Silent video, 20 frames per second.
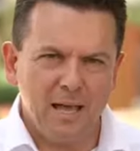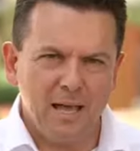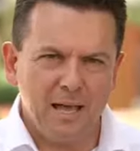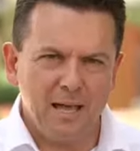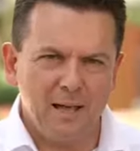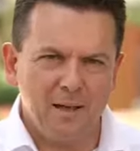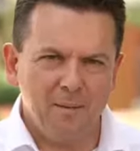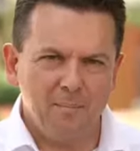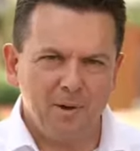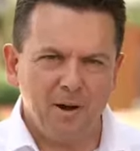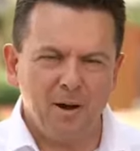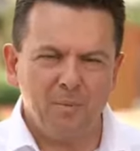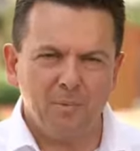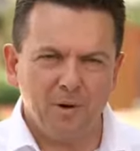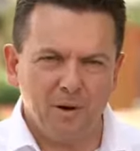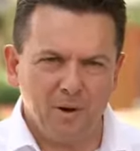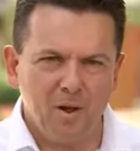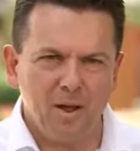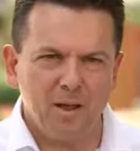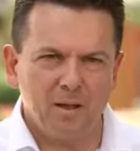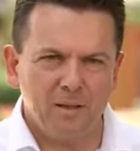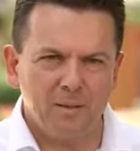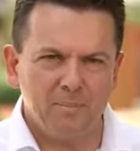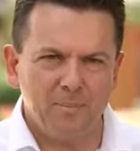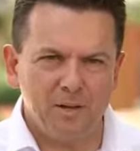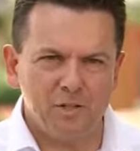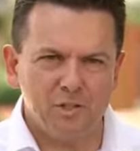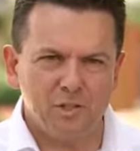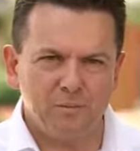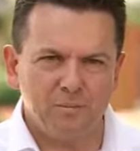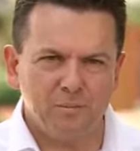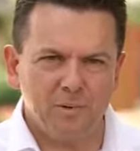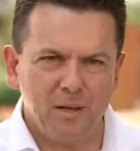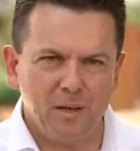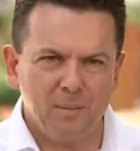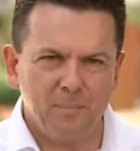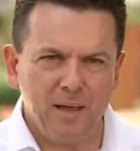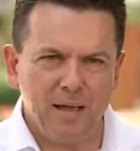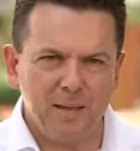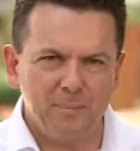uh, but I'm relying on the budget
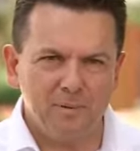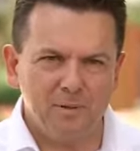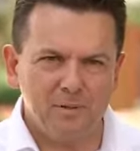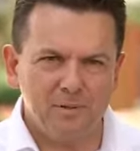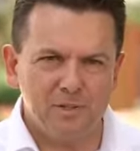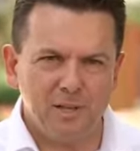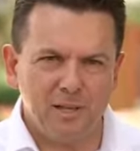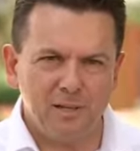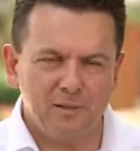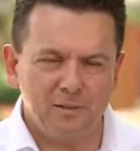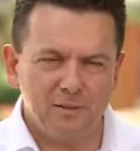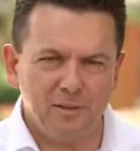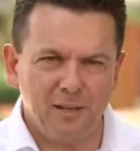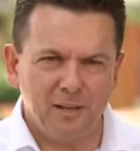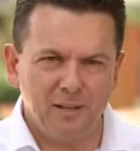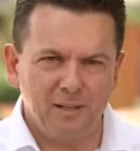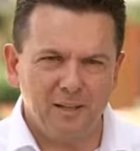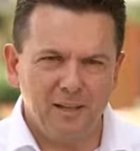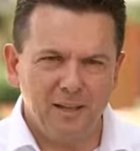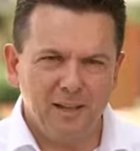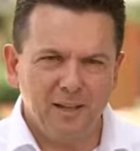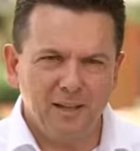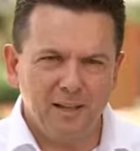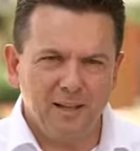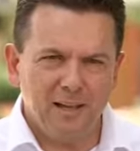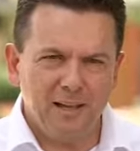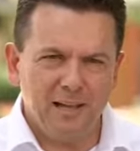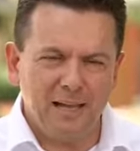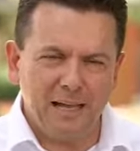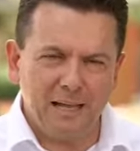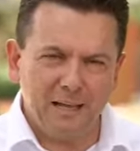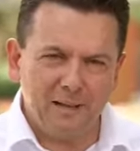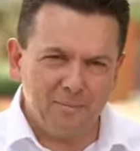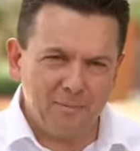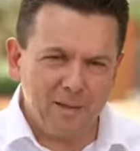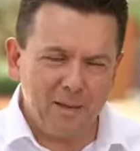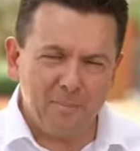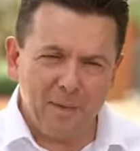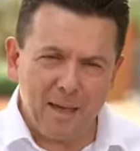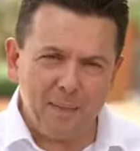papers and, uh, uh,
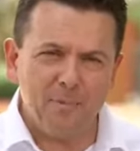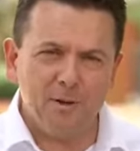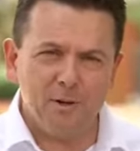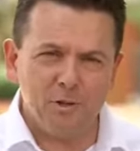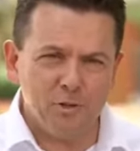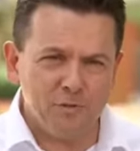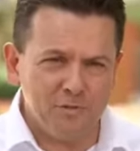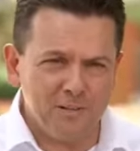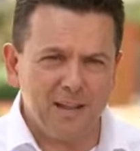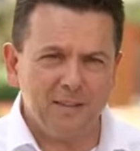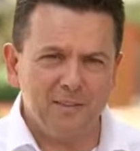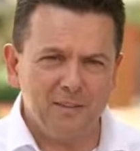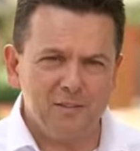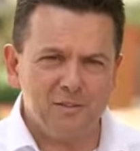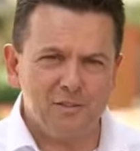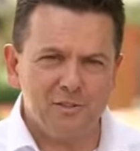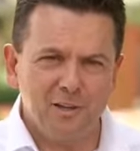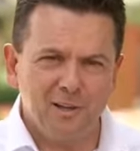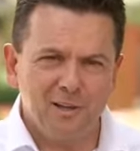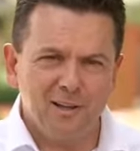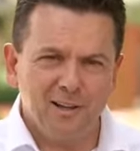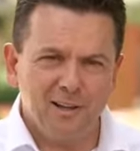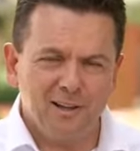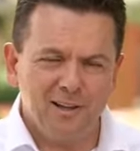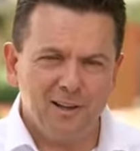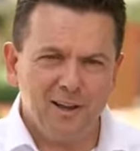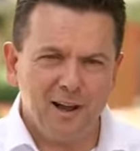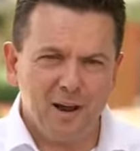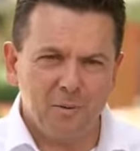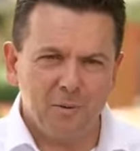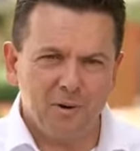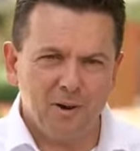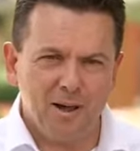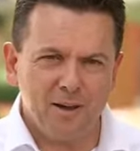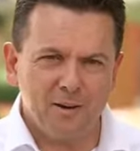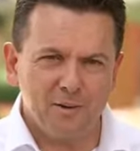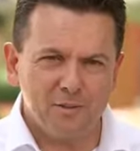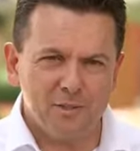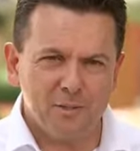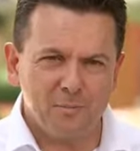and maybe I should have done this uh, I relied on